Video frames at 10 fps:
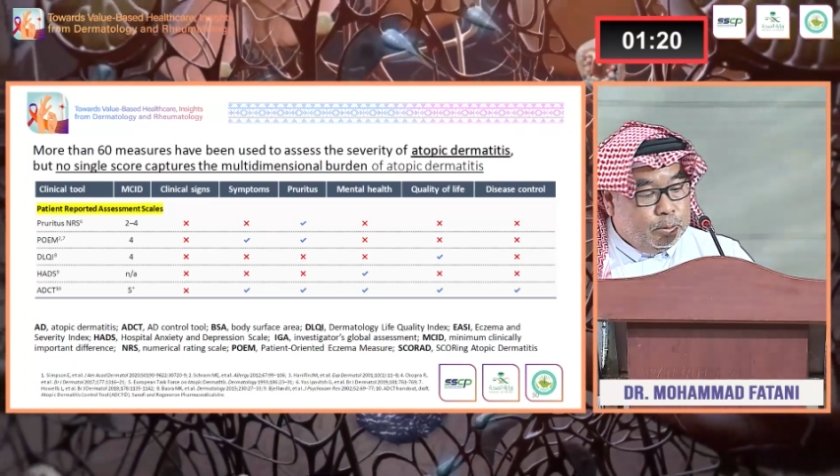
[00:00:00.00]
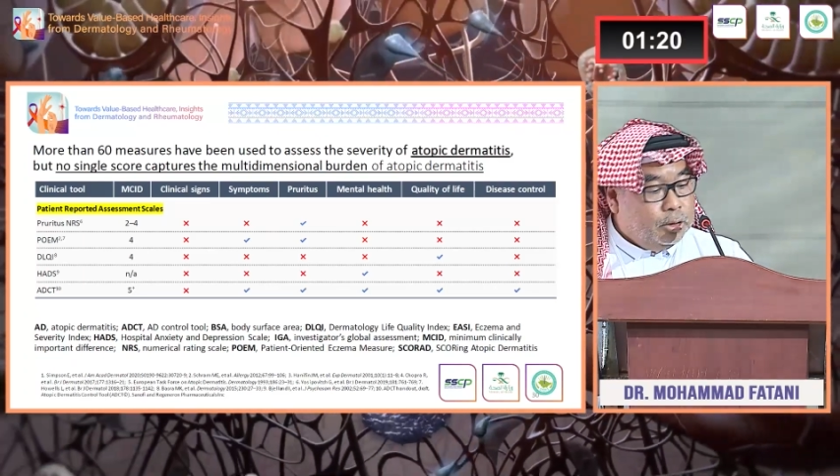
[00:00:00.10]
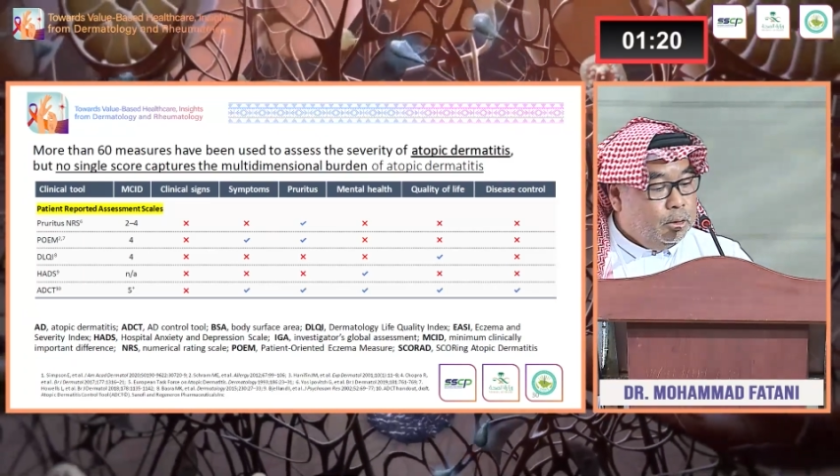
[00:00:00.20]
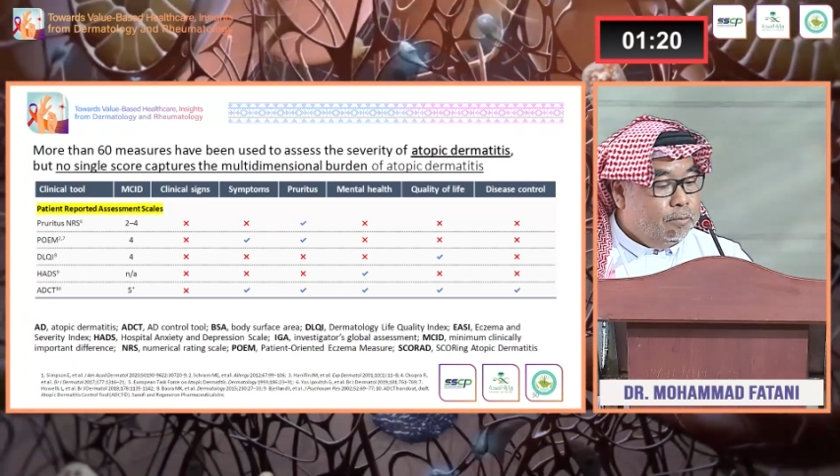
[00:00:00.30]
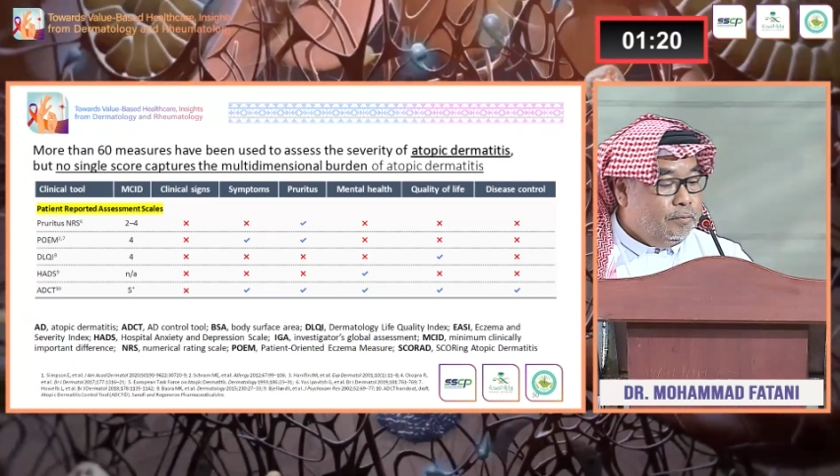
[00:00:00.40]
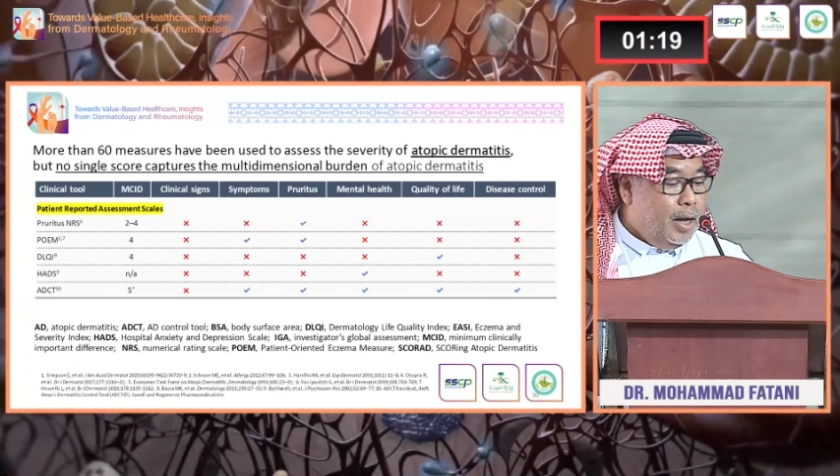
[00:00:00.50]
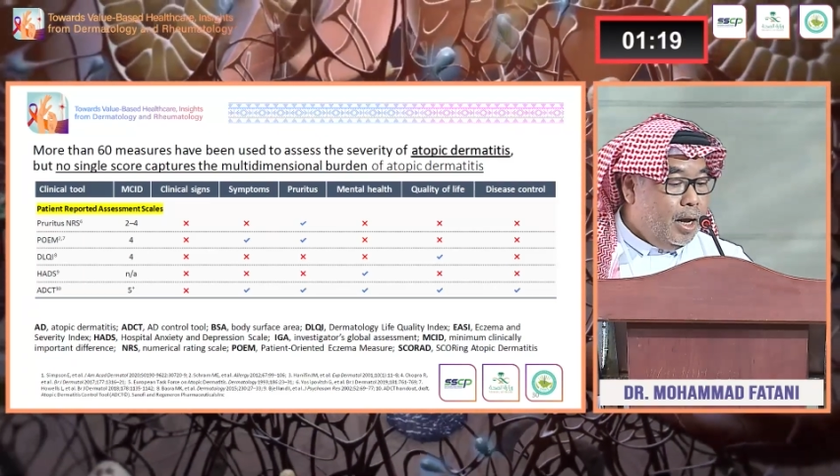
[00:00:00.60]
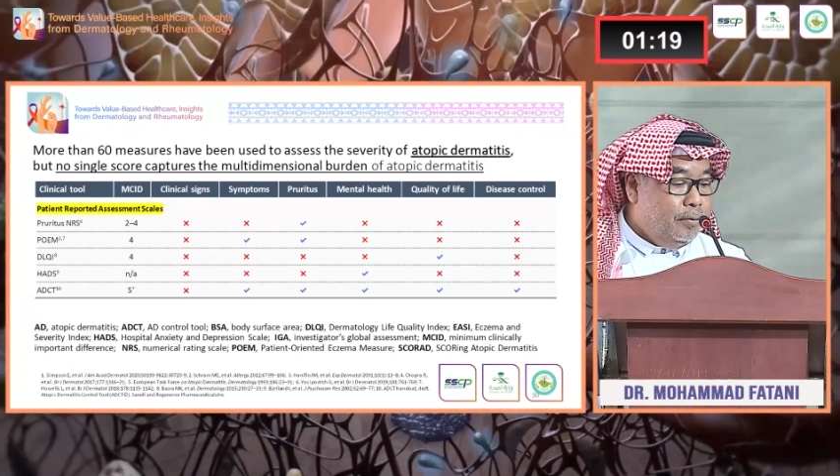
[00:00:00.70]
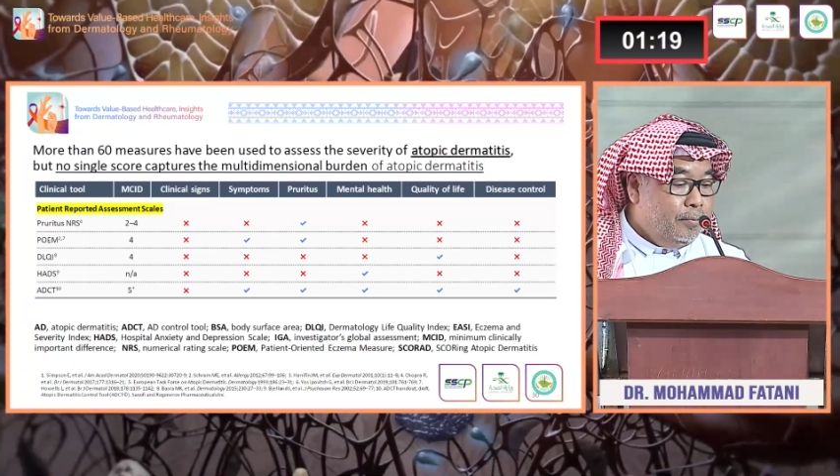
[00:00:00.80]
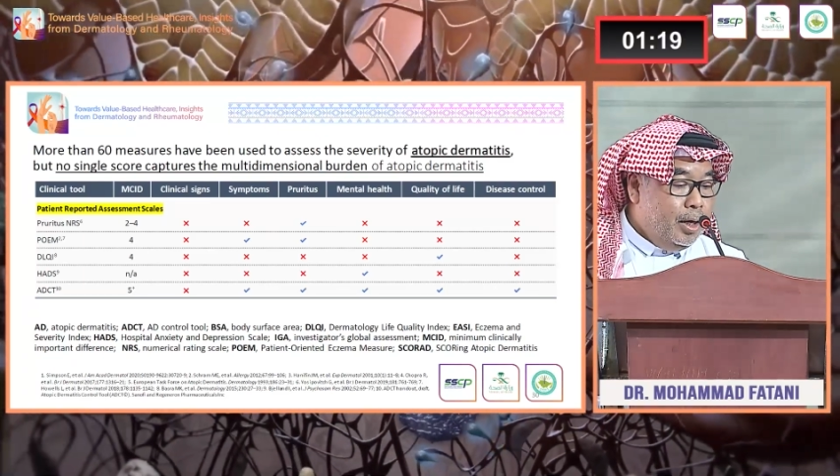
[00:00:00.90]
quality of
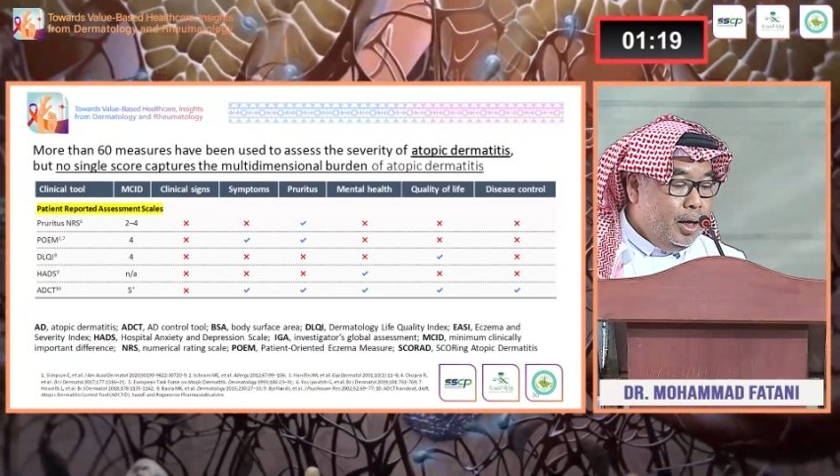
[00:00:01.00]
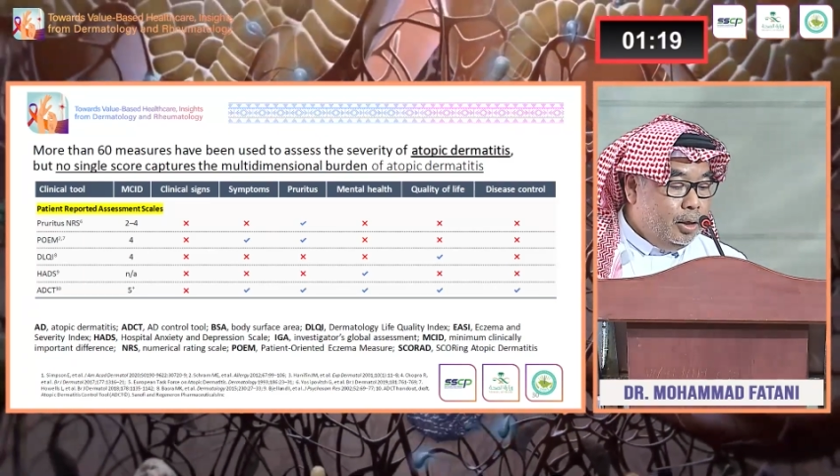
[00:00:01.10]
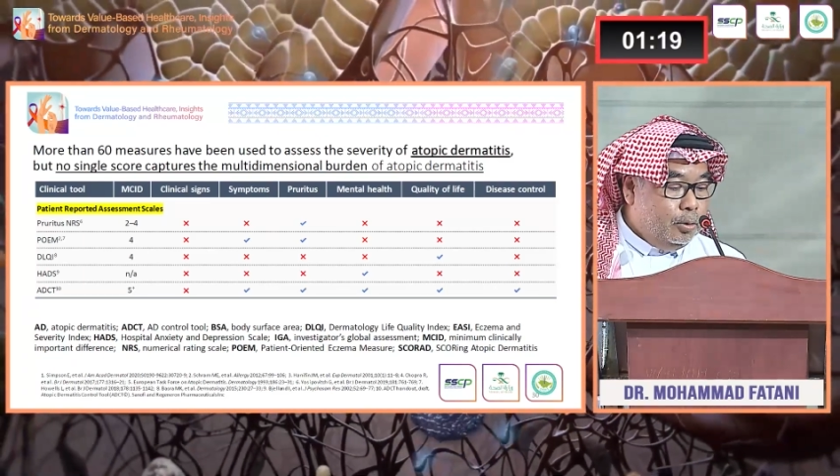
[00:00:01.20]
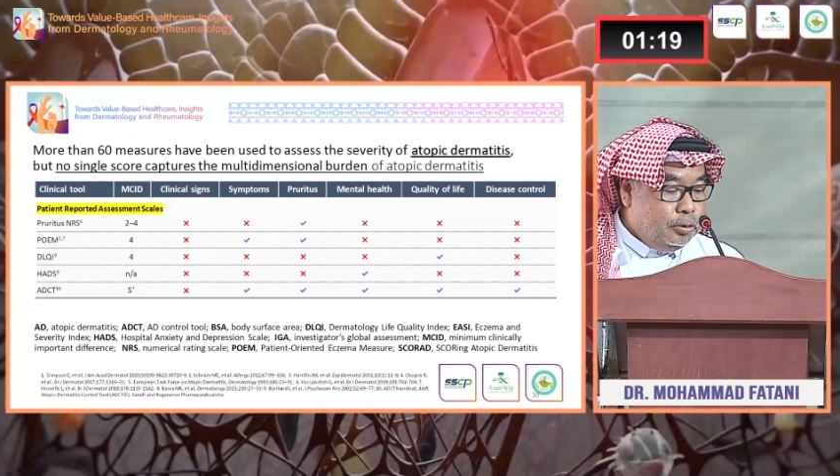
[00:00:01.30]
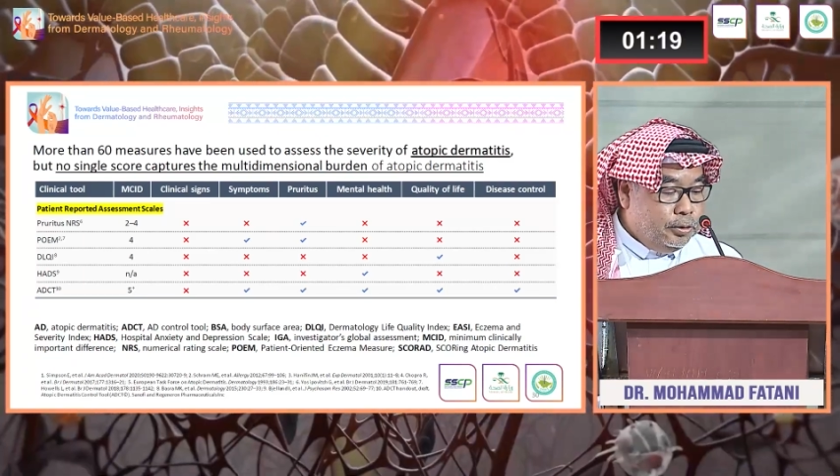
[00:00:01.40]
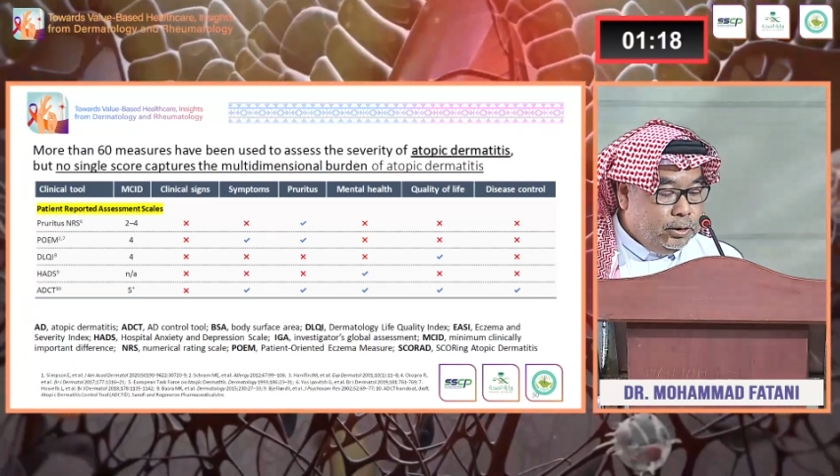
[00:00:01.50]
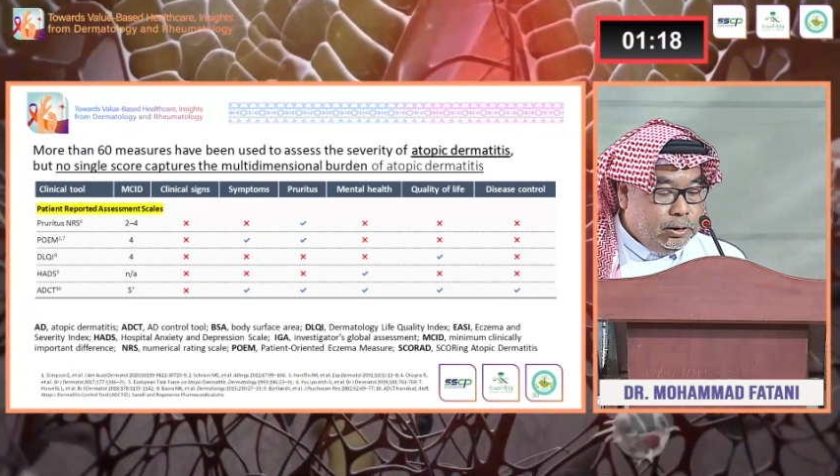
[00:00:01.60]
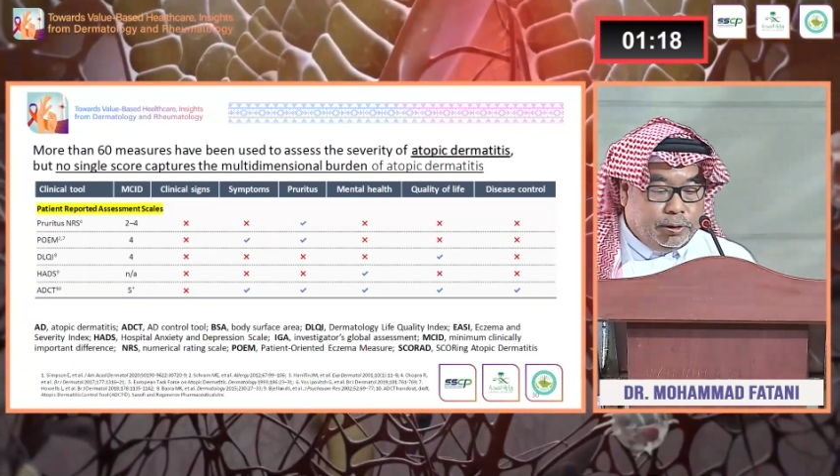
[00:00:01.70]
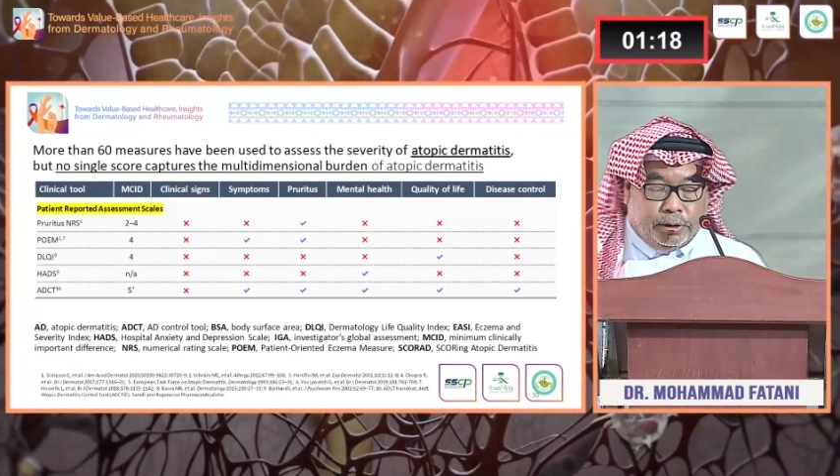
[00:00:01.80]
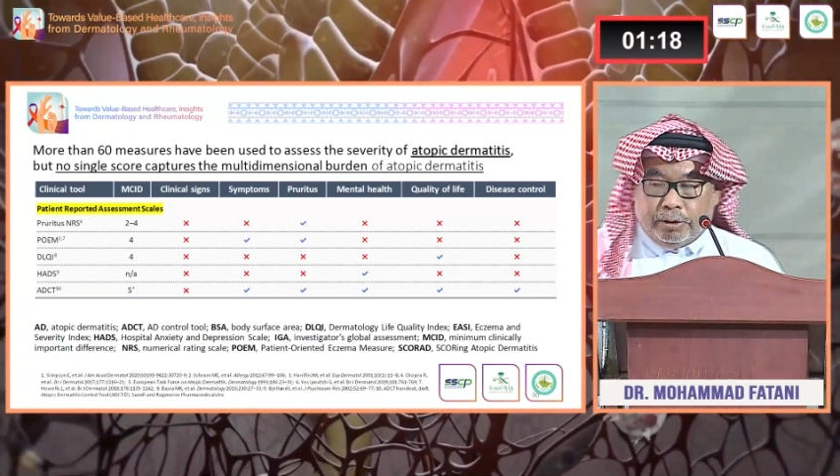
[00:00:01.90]
life, and also disease